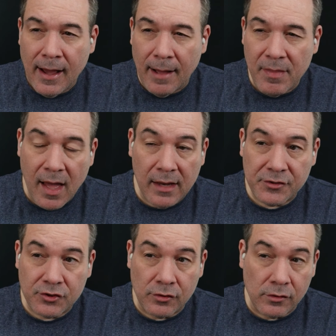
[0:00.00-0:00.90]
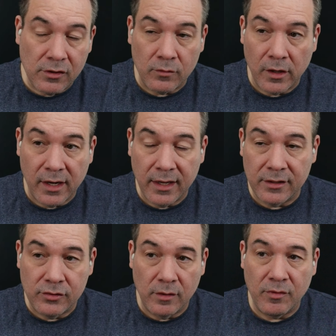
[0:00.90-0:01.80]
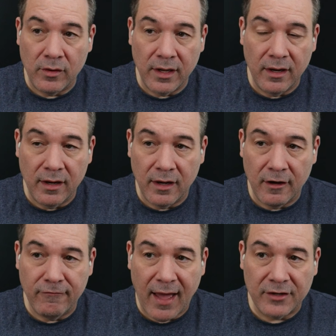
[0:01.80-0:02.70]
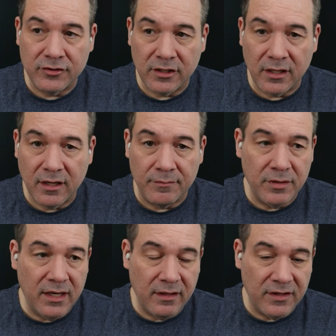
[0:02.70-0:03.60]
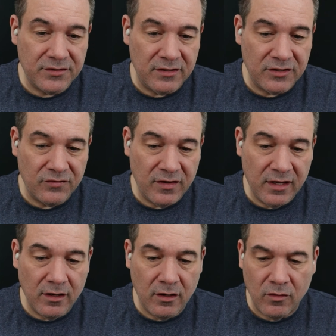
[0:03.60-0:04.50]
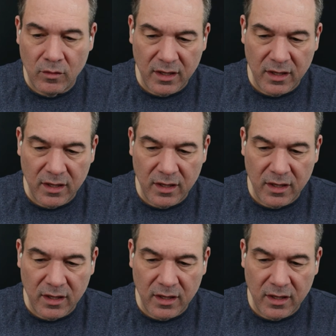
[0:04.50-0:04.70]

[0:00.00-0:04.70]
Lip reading: I'm not sure that we're going to get to a point of actually completing this in this video.